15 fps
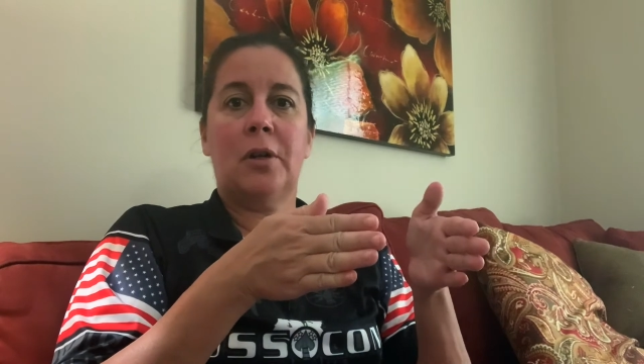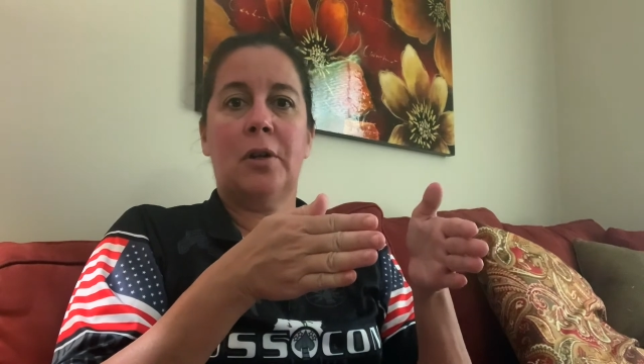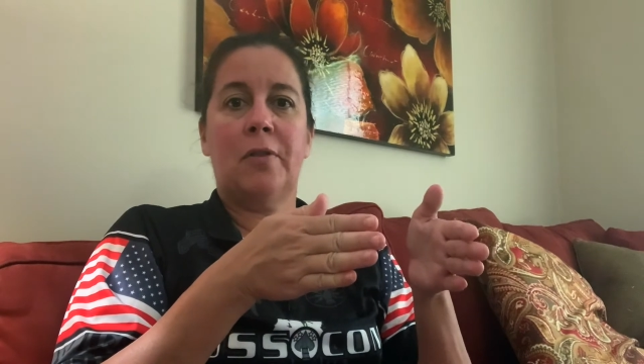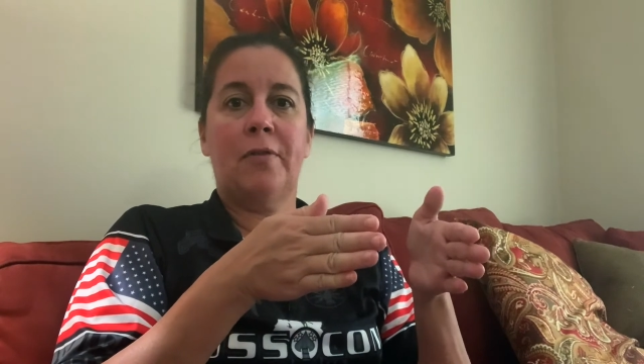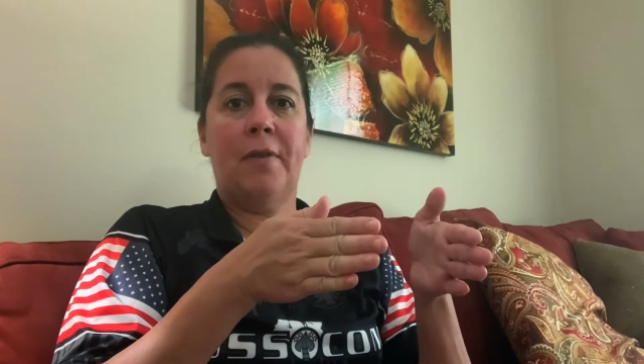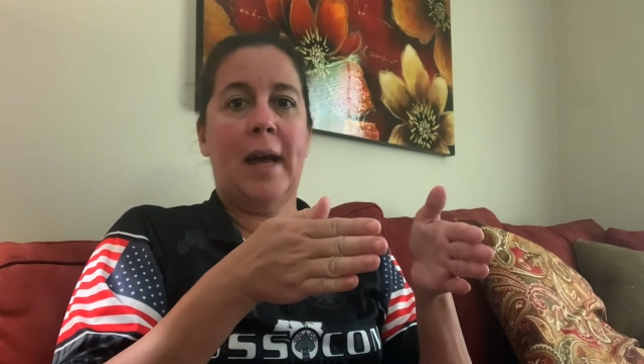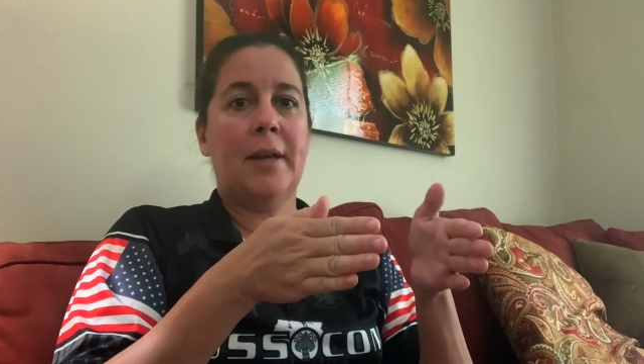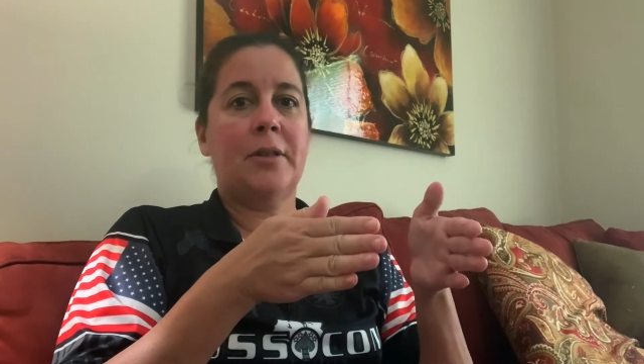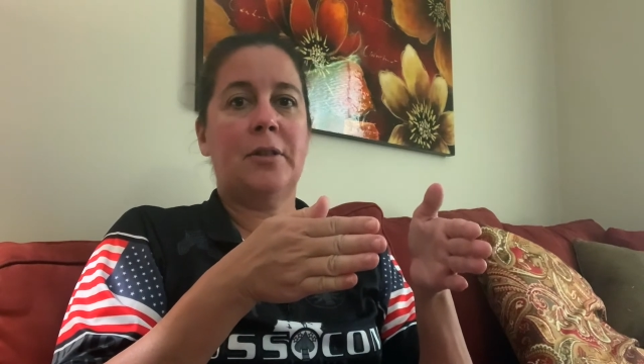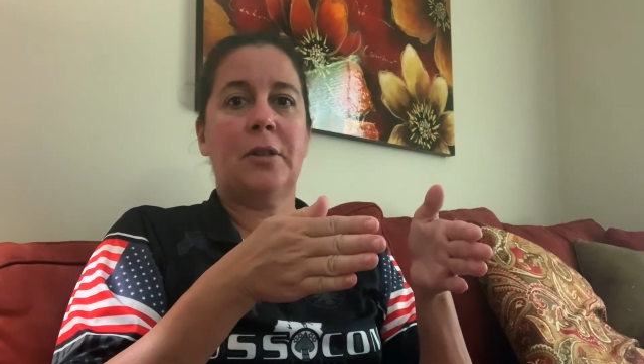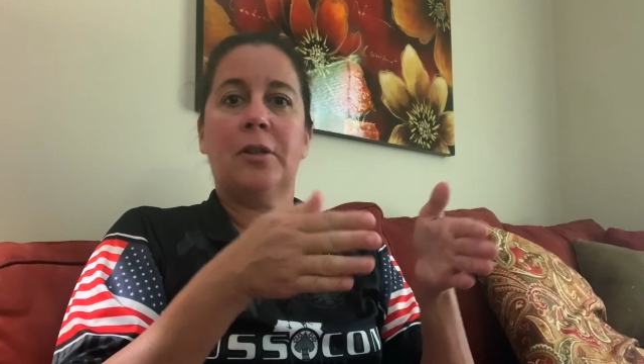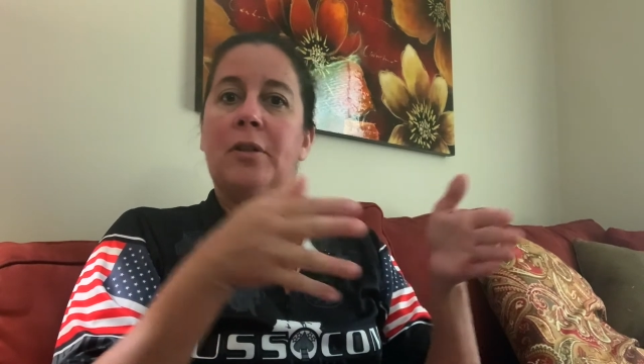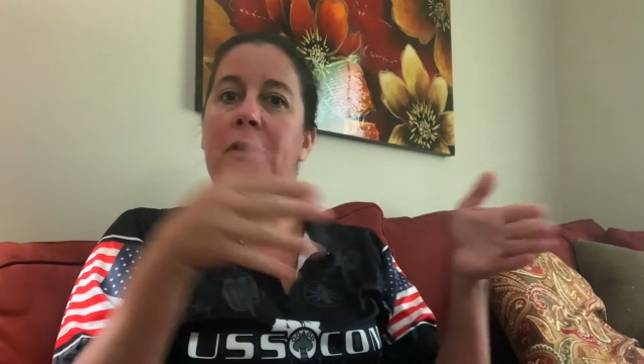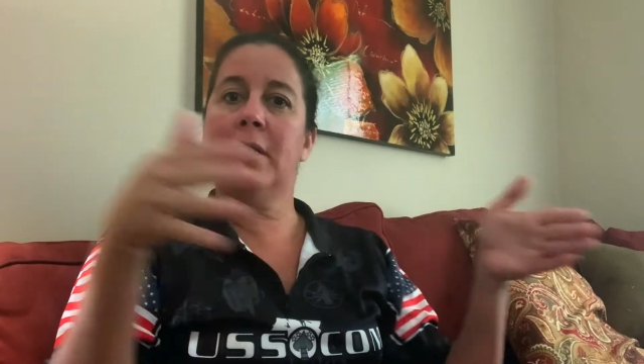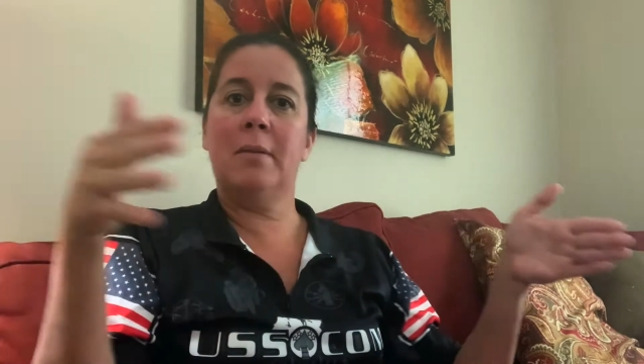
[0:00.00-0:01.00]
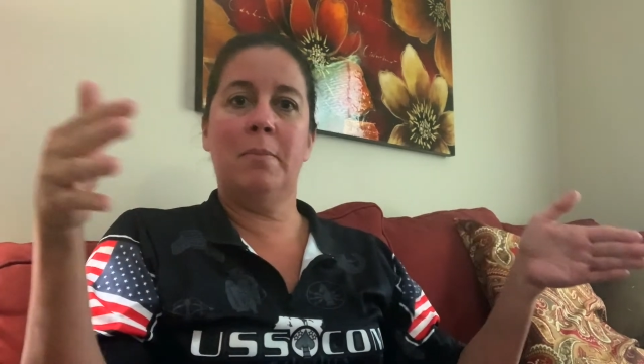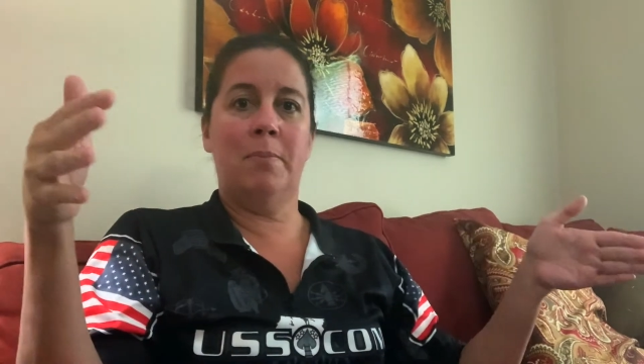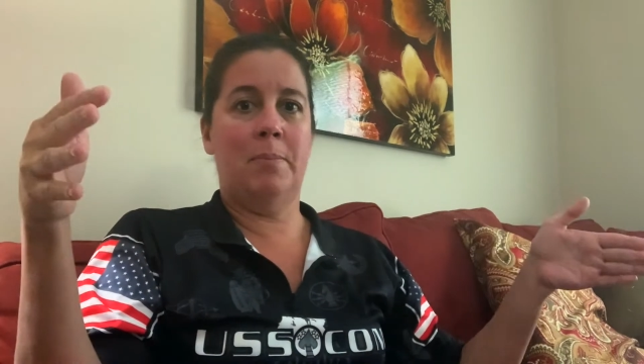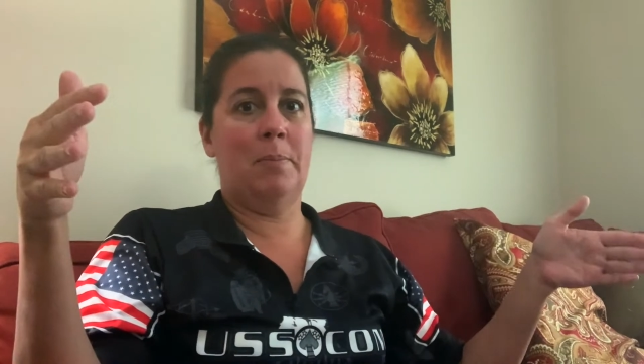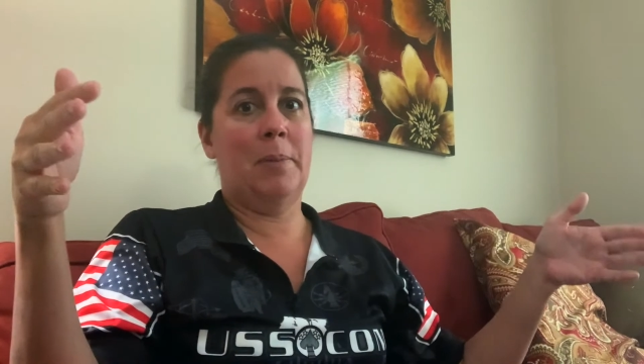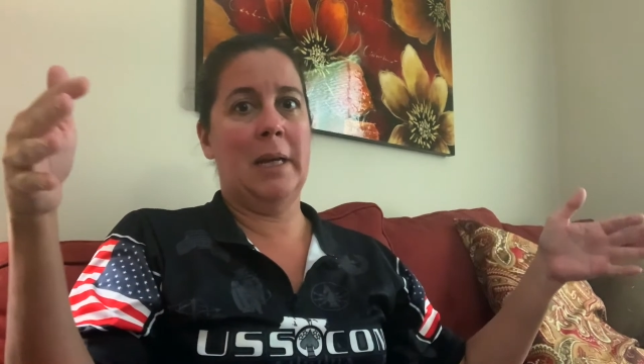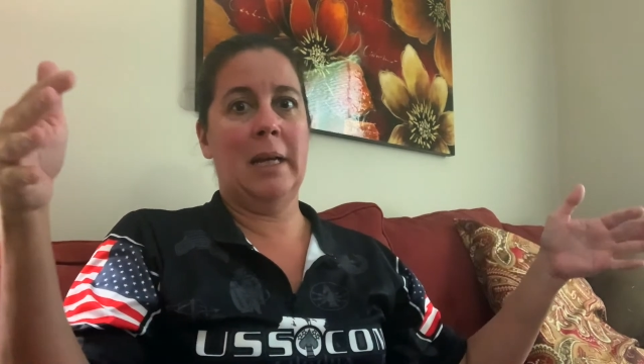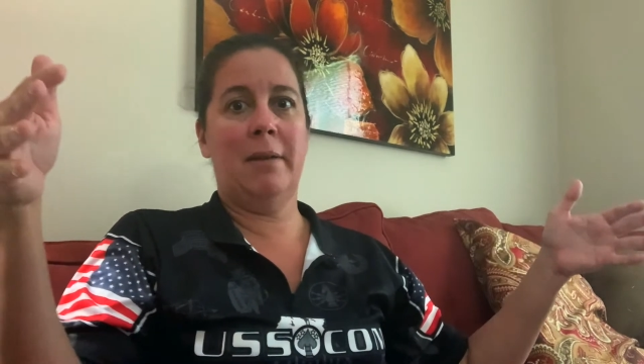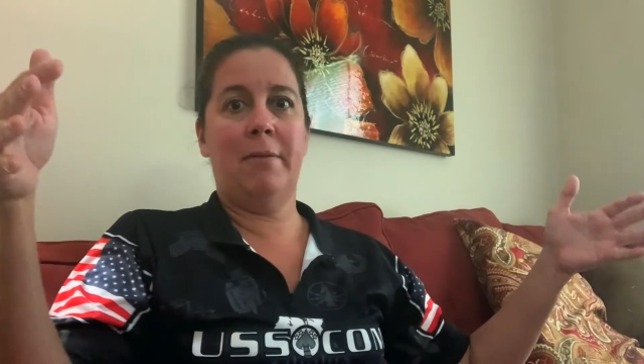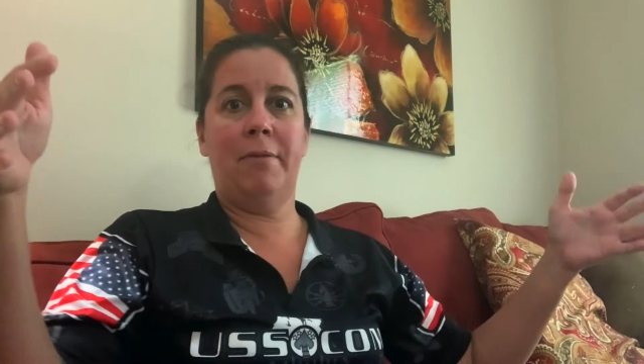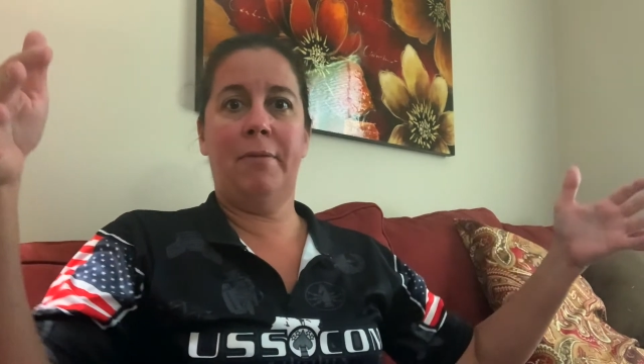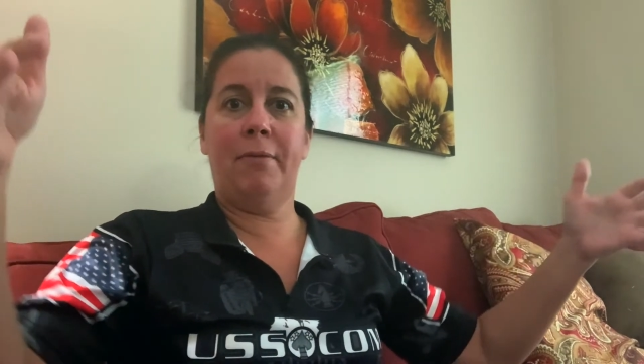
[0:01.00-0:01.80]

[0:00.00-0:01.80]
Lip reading: are faster than big